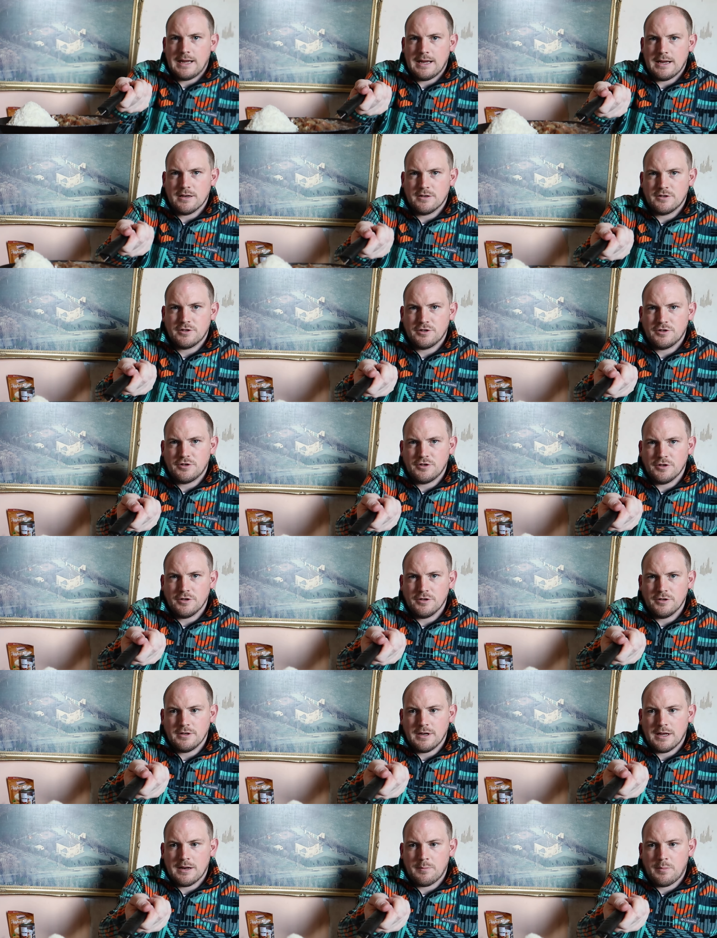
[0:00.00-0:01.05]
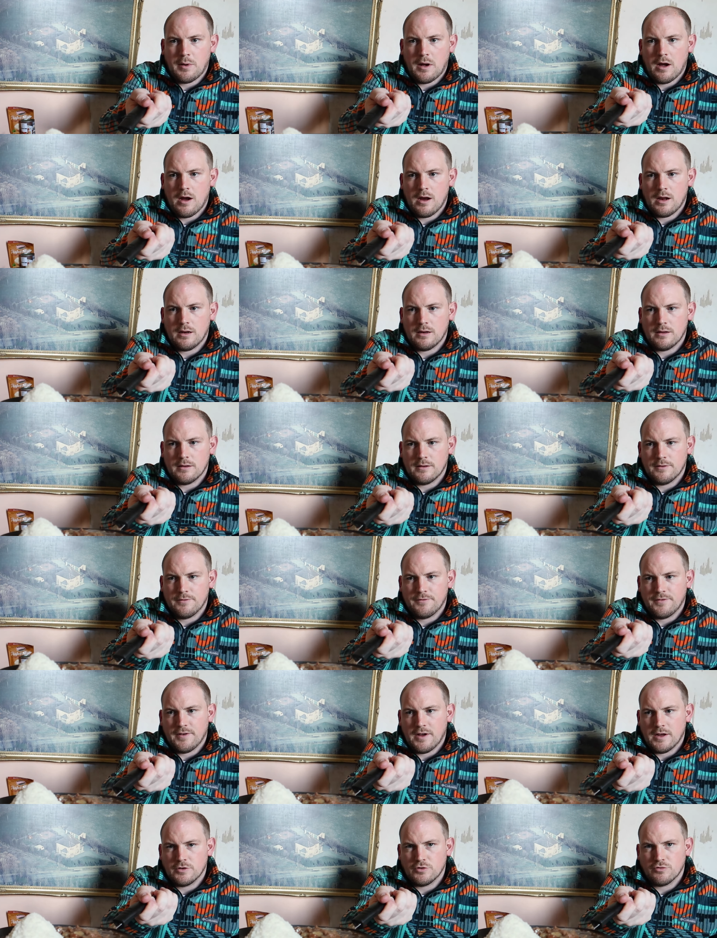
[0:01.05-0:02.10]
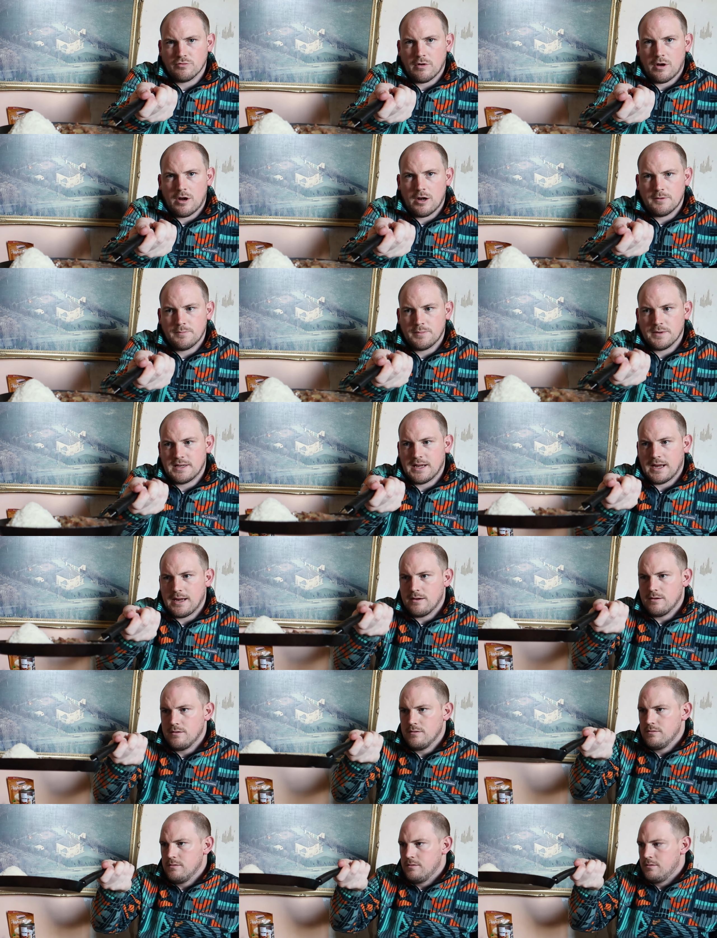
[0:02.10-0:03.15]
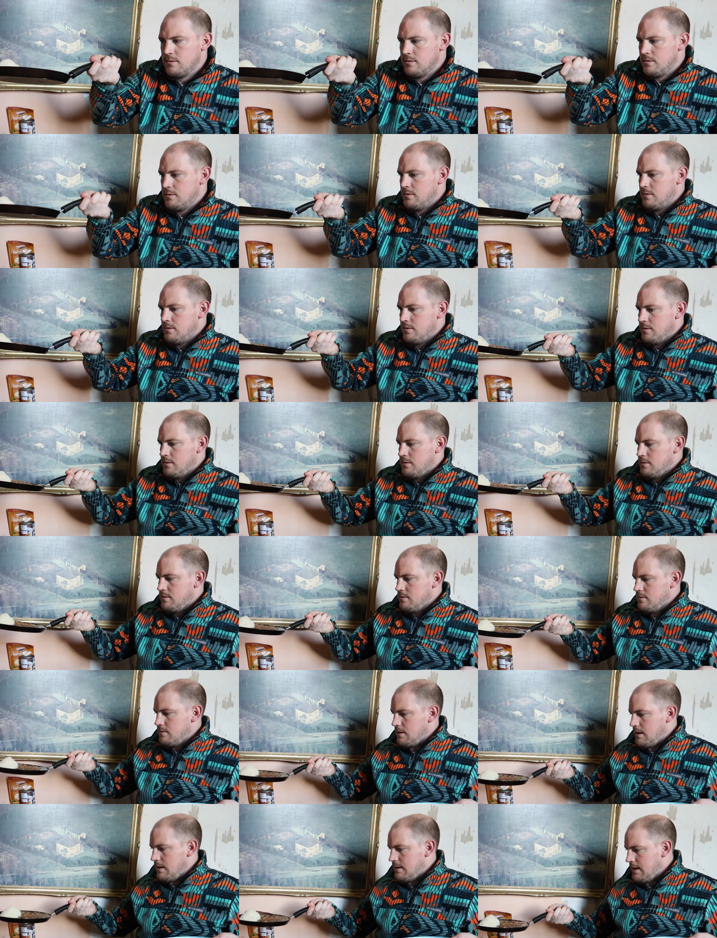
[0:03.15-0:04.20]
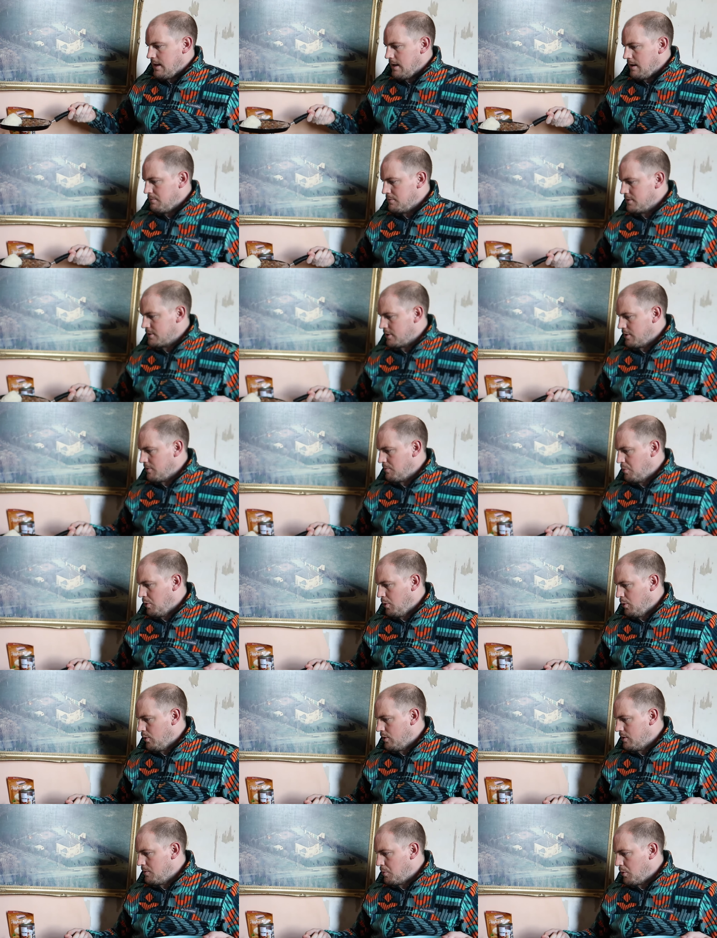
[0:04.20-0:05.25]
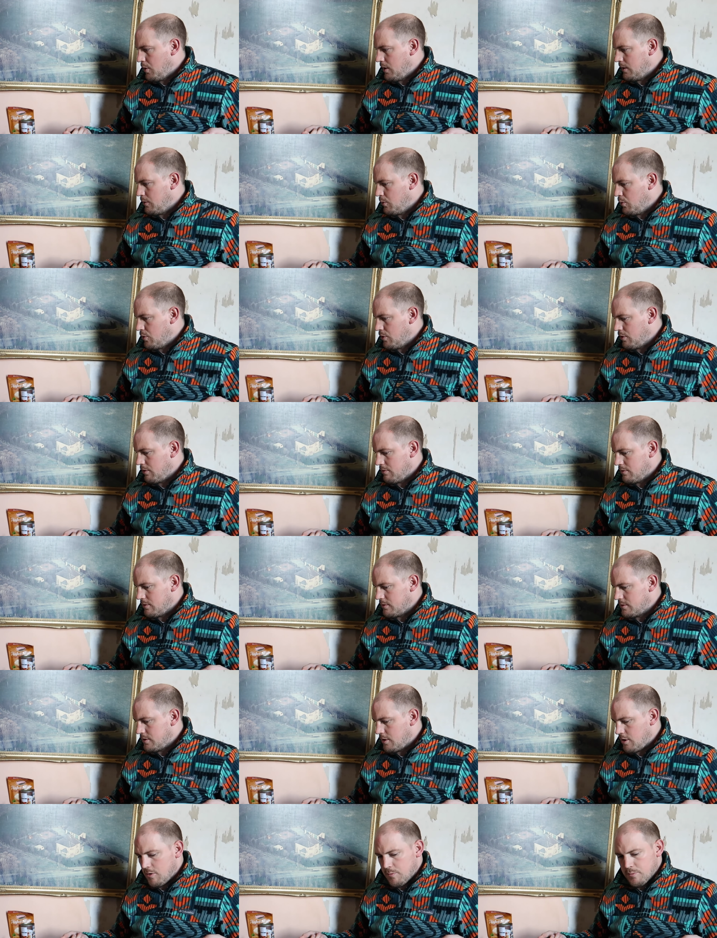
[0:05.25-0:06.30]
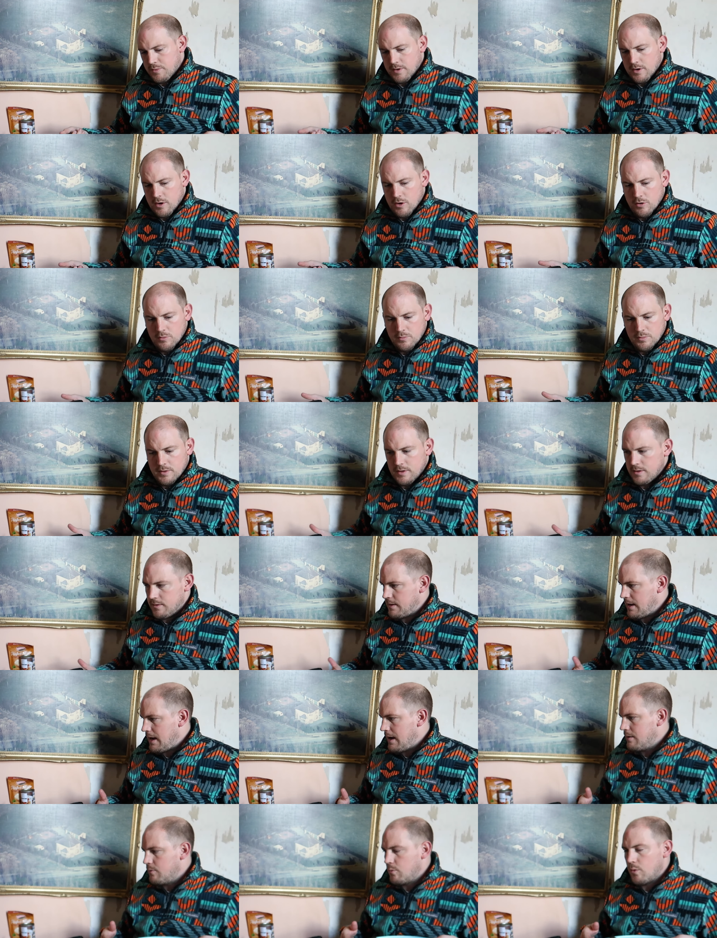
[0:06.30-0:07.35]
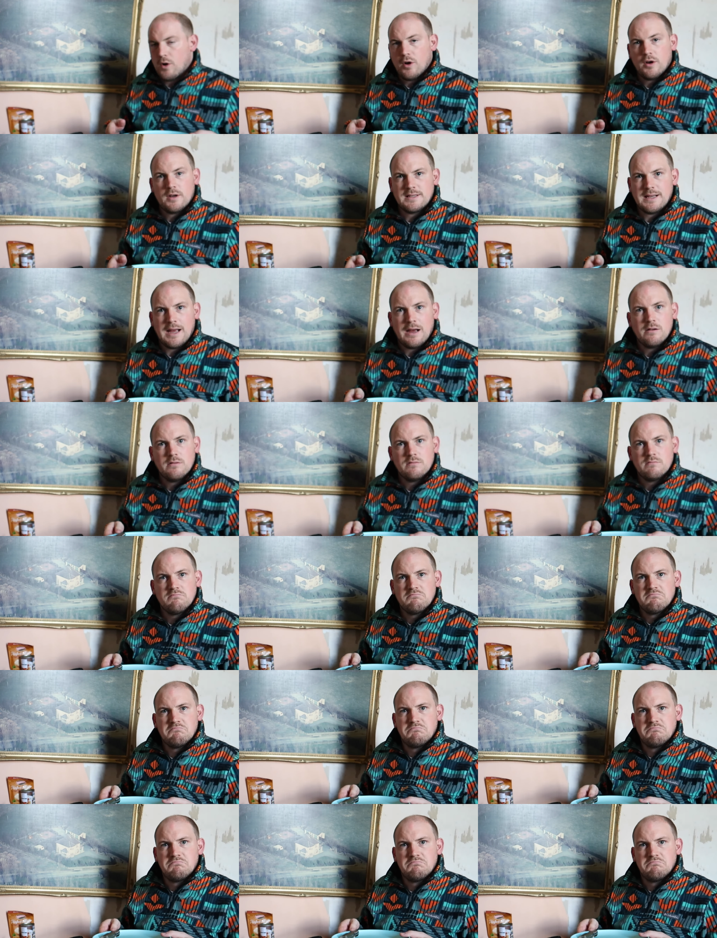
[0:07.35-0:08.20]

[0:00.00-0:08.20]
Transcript: heated stew and a pile of uh, dried potato. And then I'm just going to pour the boiling water on top and hope that that works out.